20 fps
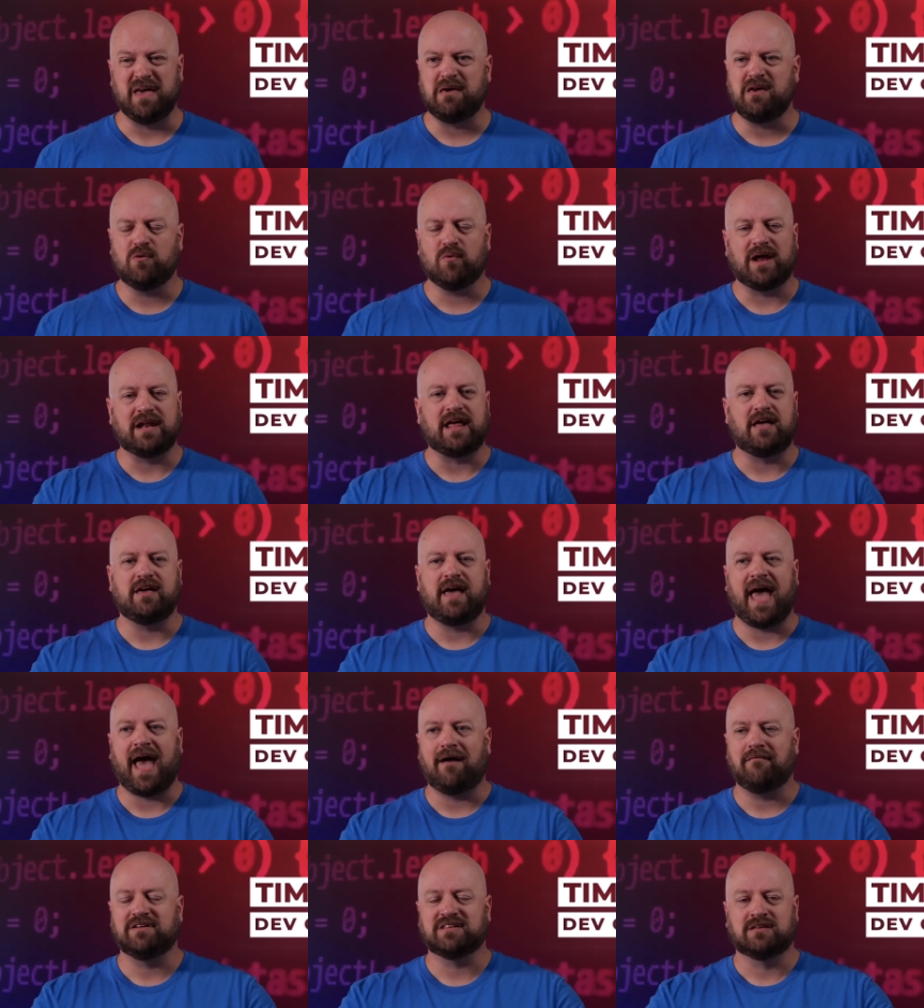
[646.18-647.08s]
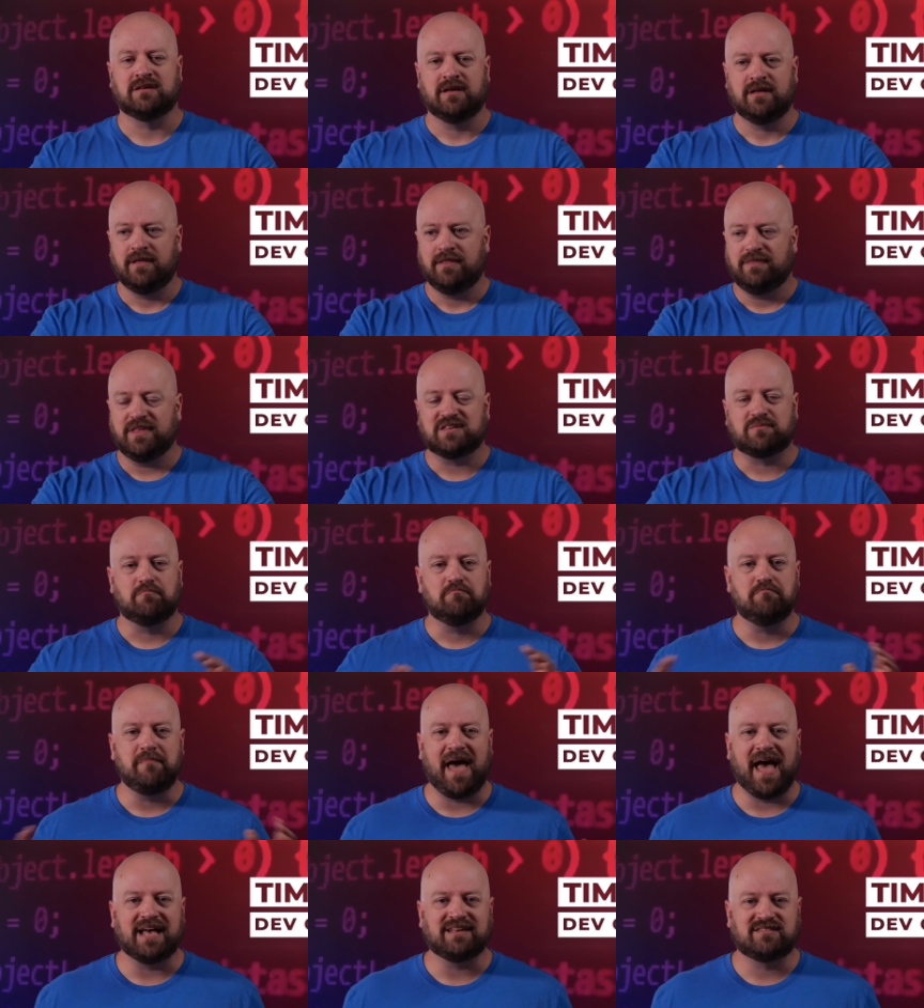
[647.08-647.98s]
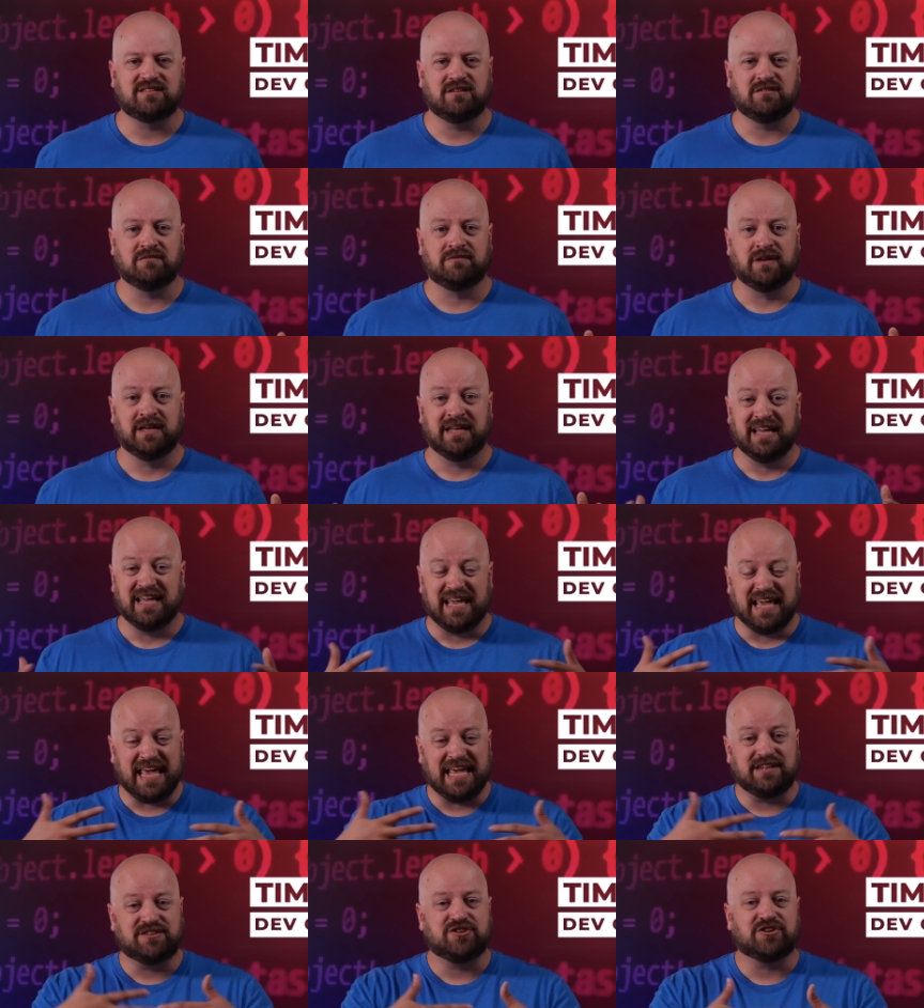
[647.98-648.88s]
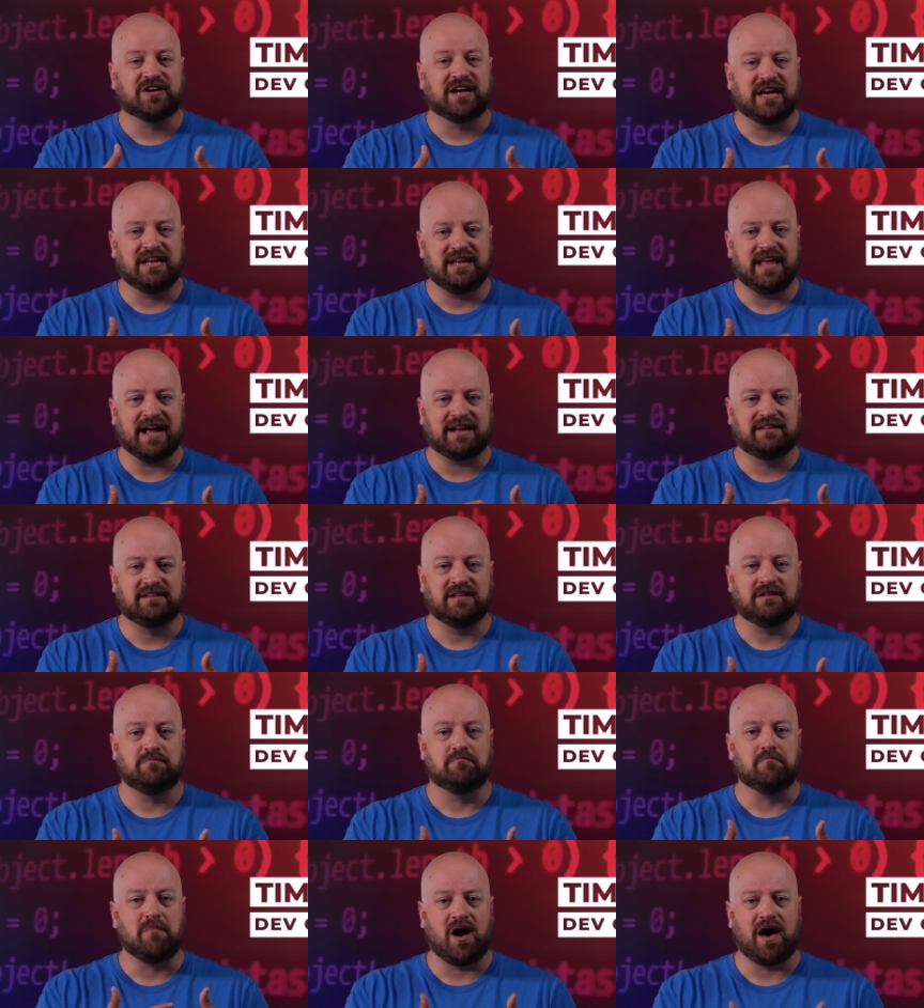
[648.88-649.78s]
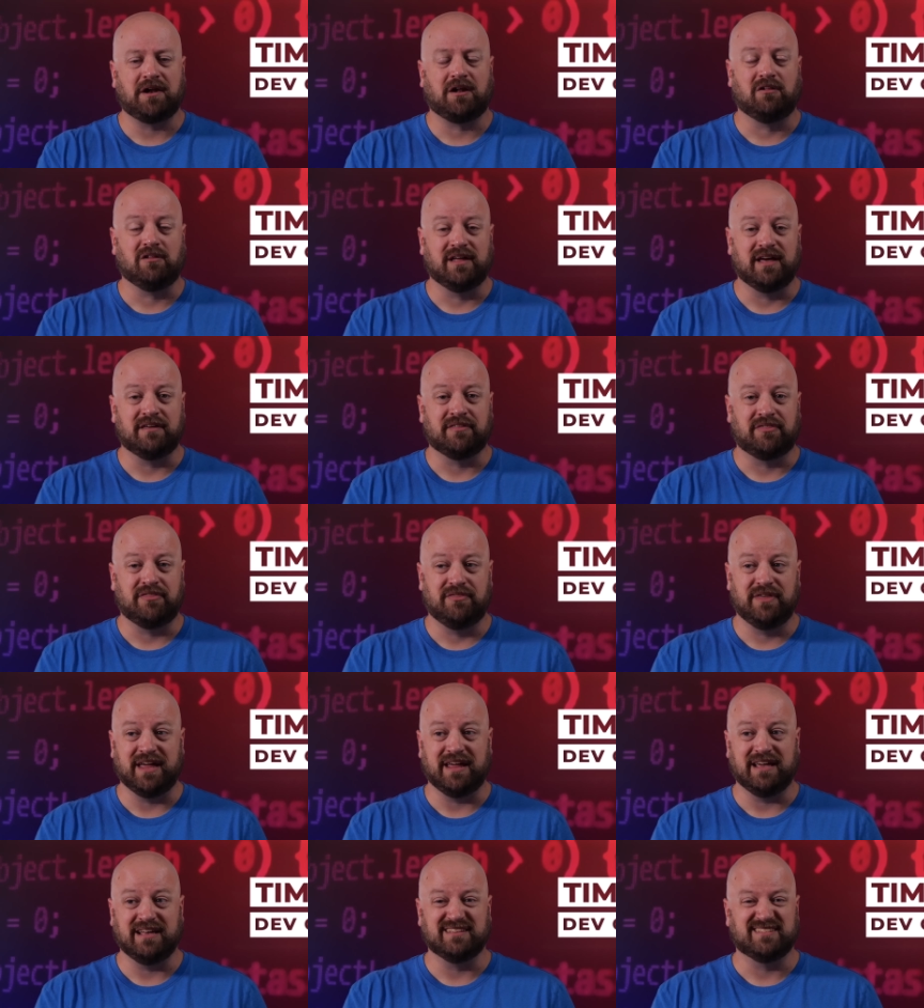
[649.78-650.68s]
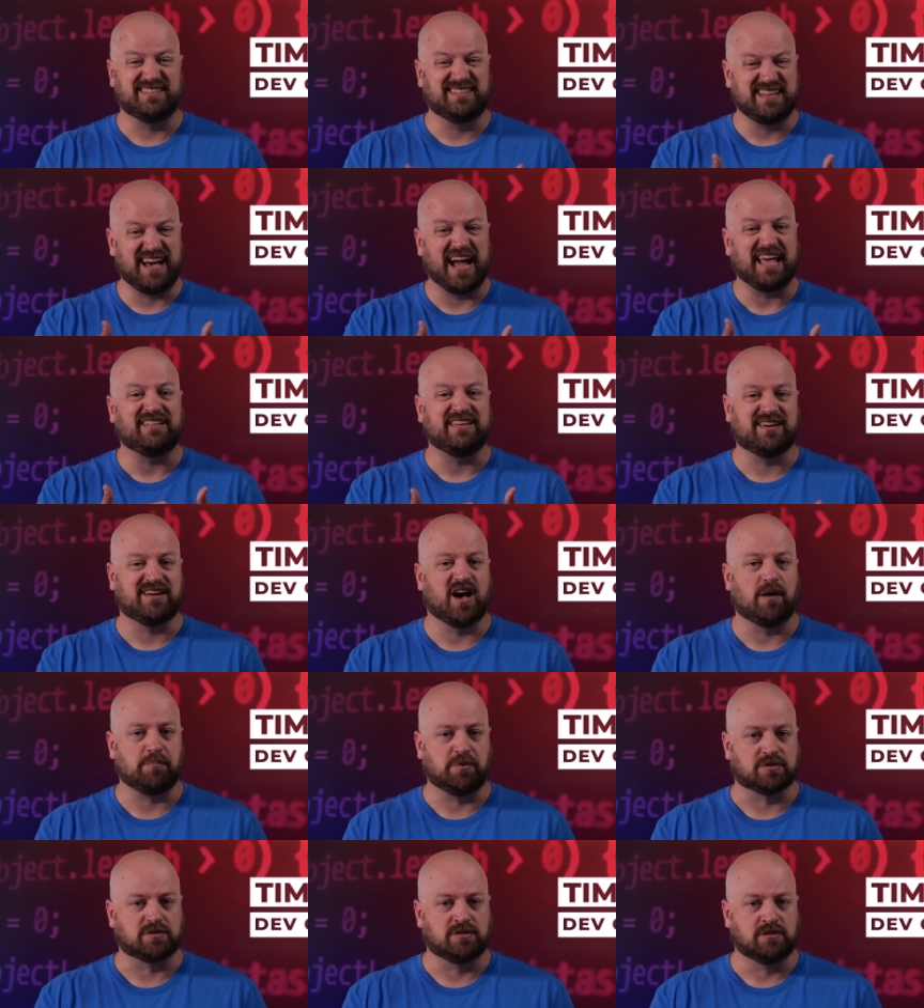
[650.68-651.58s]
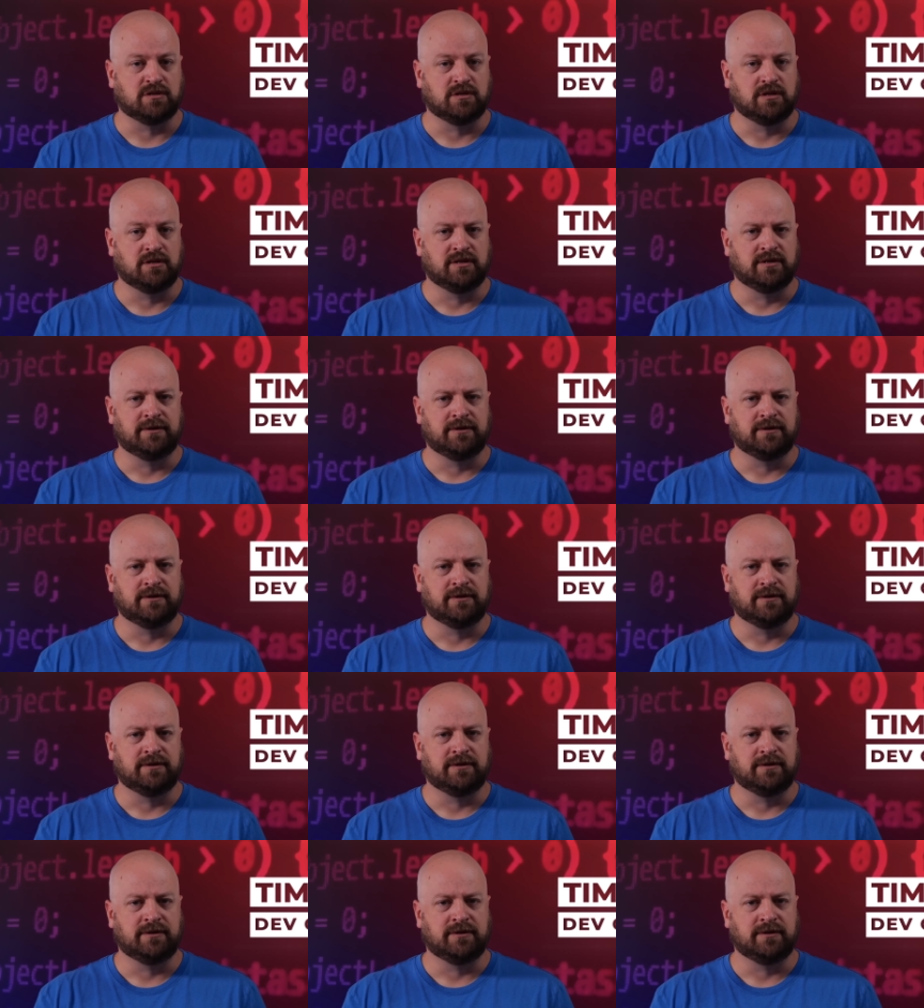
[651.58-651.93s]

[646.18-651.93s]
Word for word: Maybe right now you have this massive interconnected monolith that is tightly coupled.